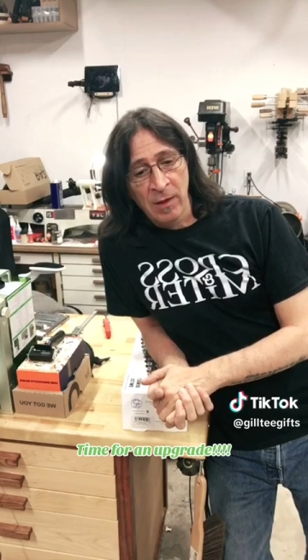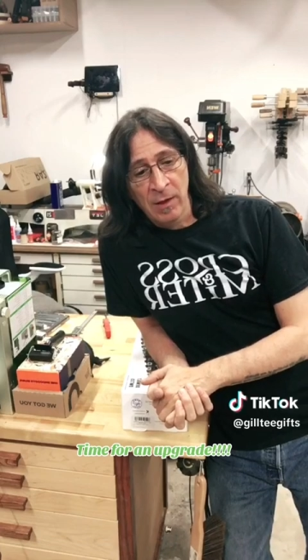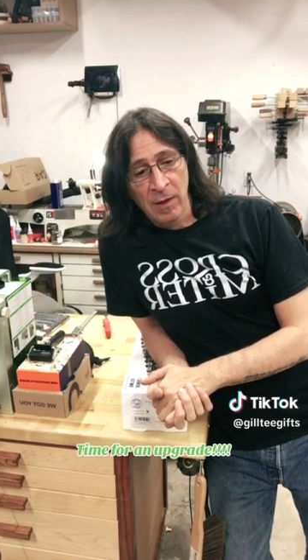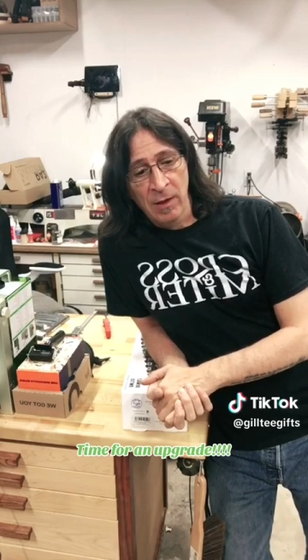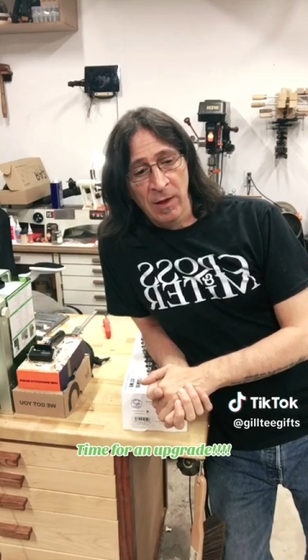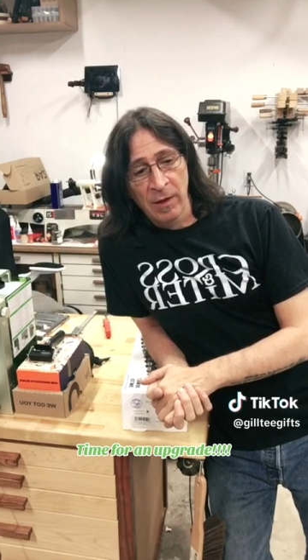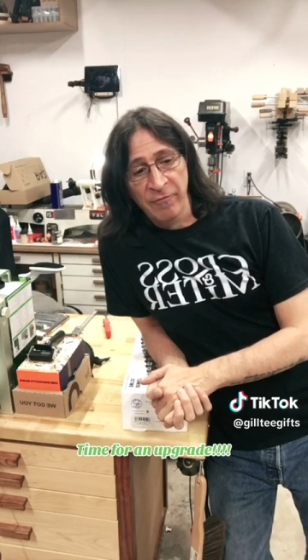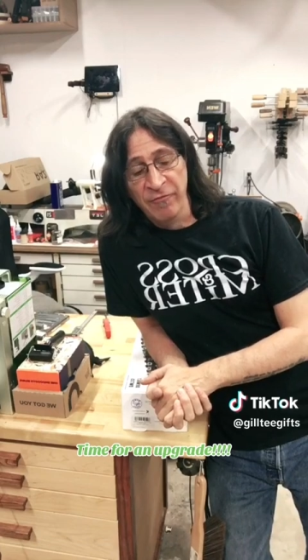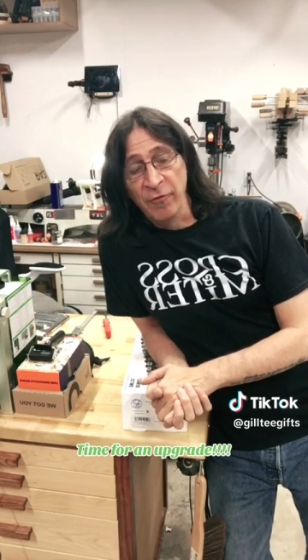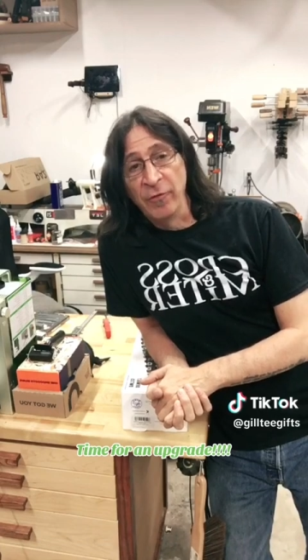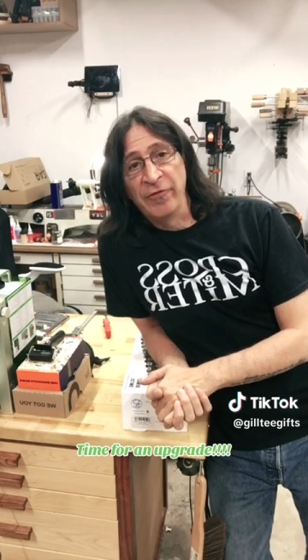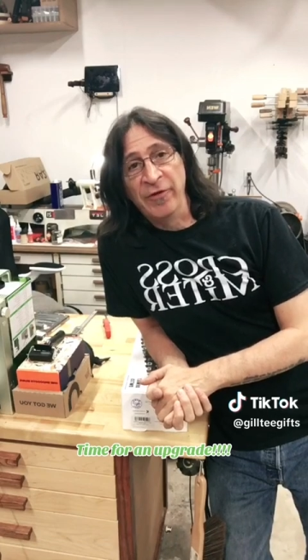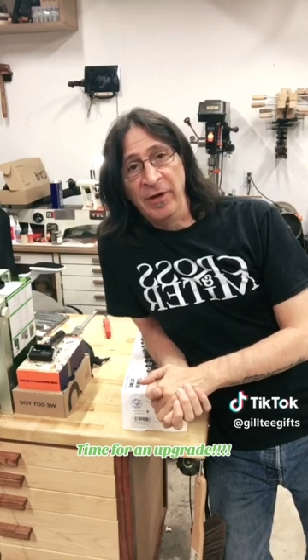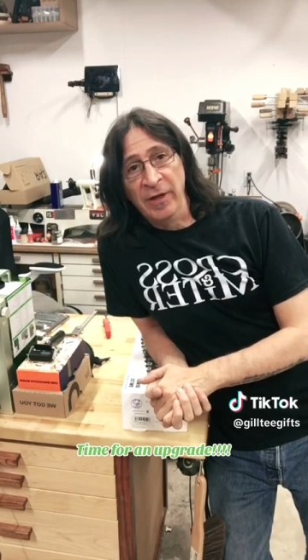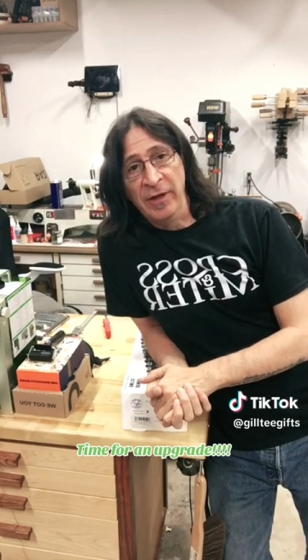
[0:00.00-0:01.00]

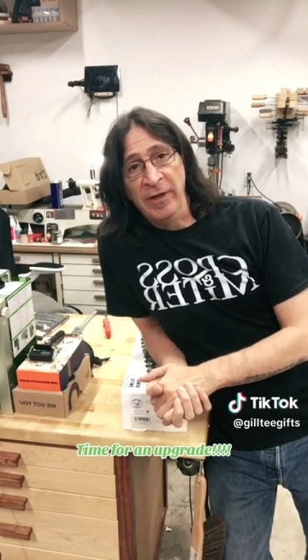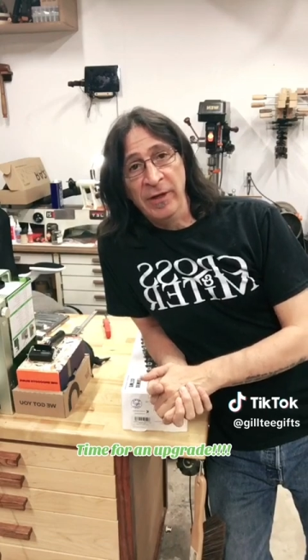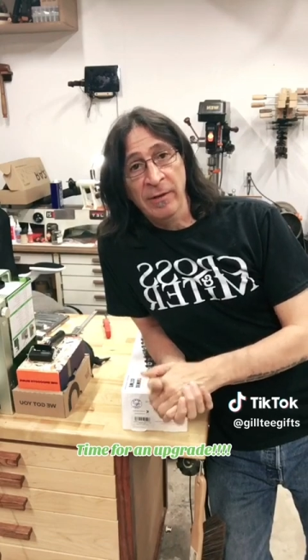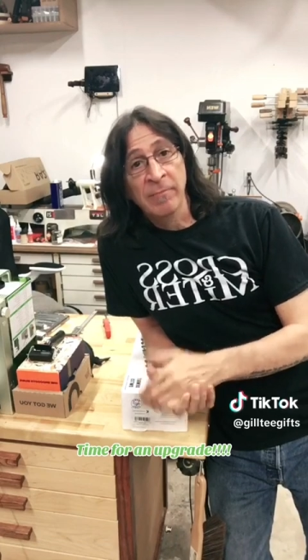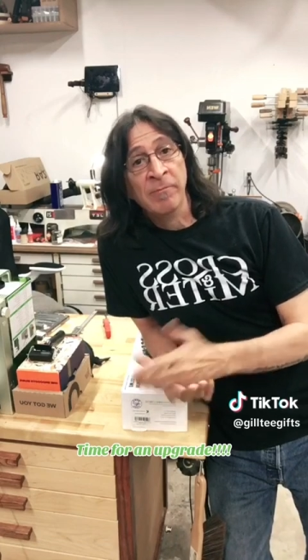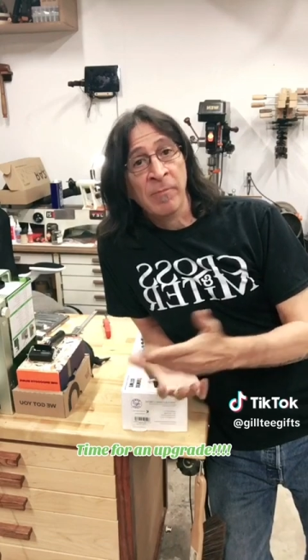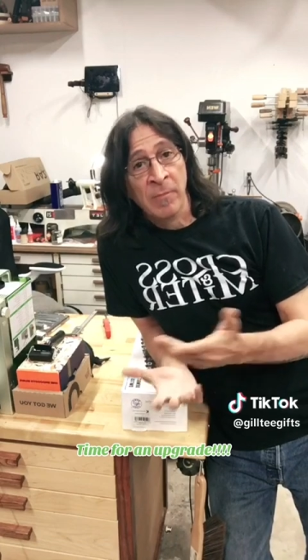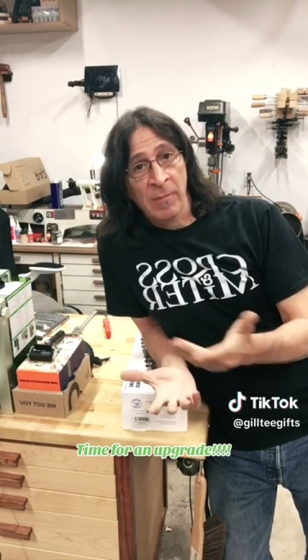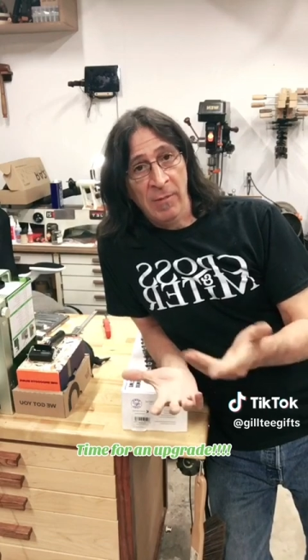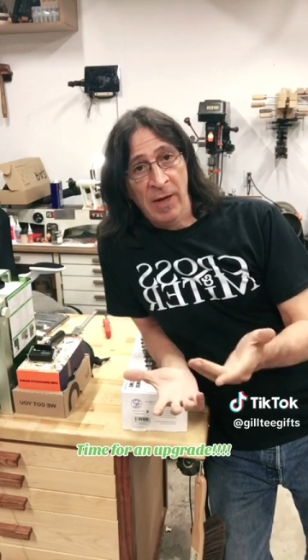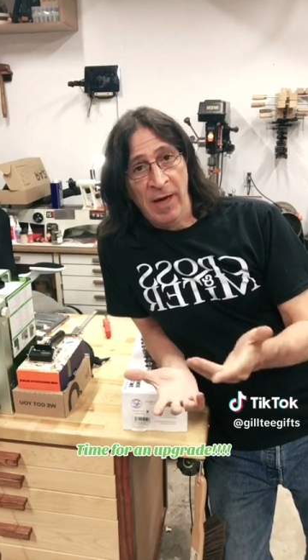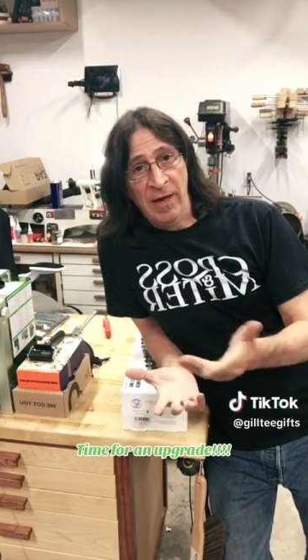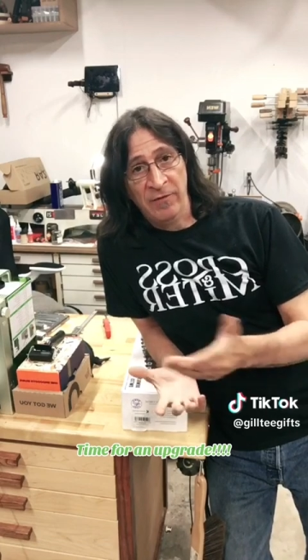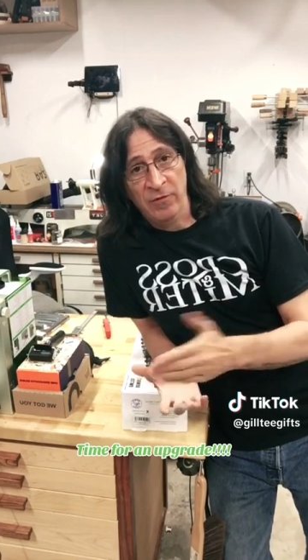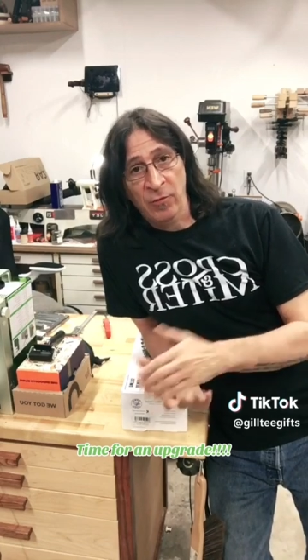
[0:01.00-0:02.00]
Unfortunately,
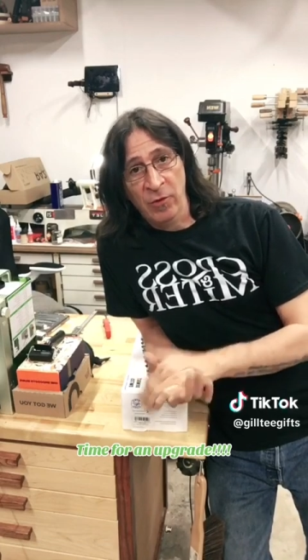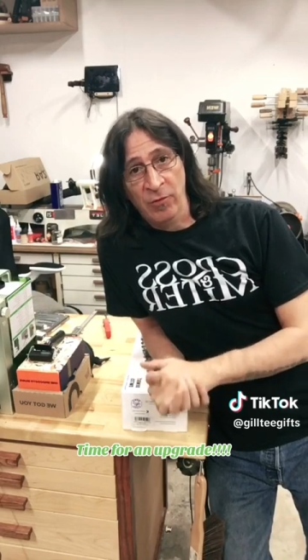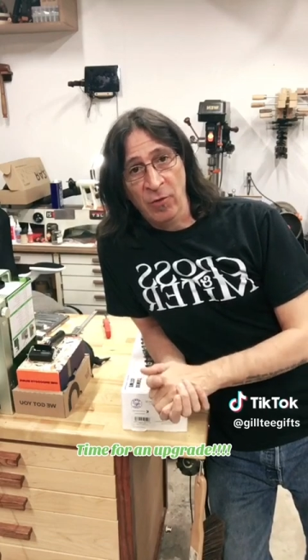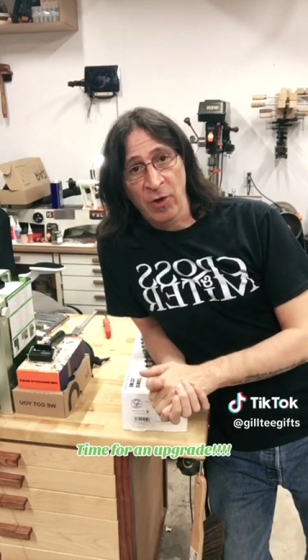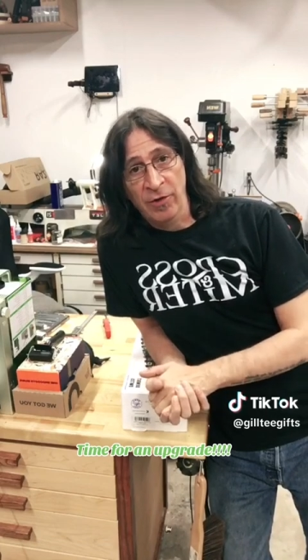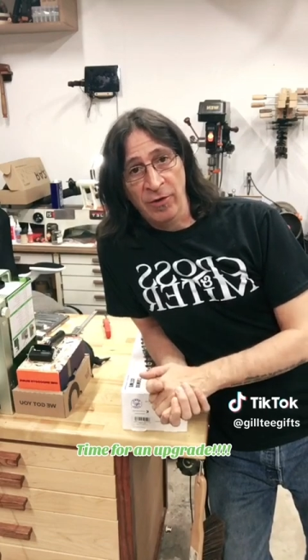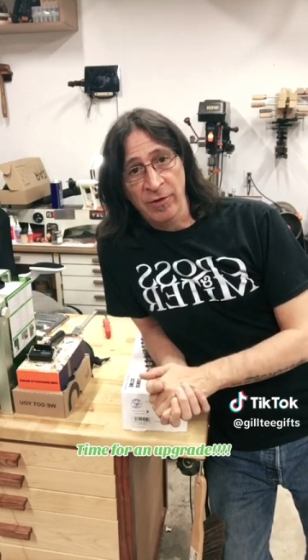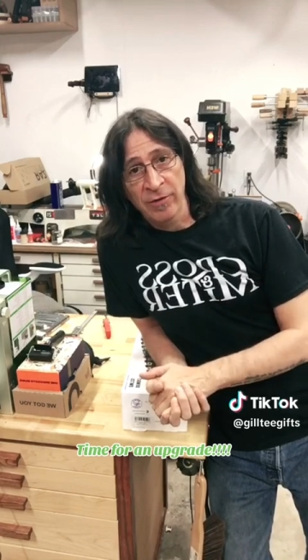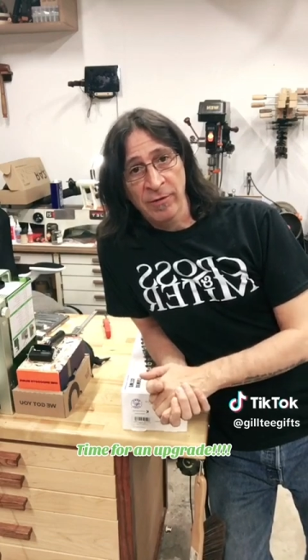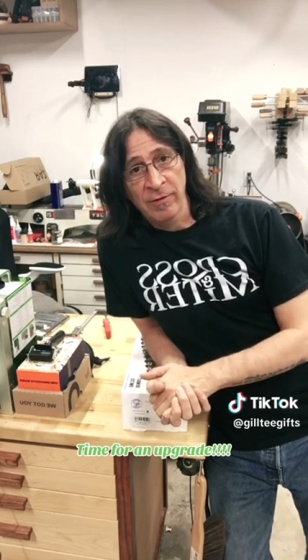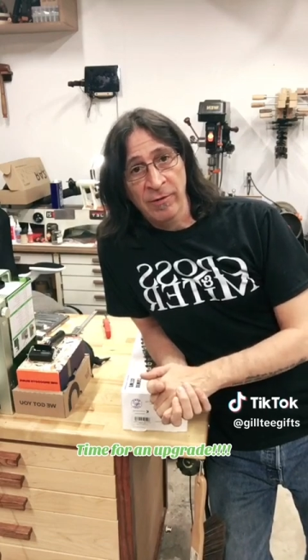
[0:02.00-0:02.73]
as a woodworker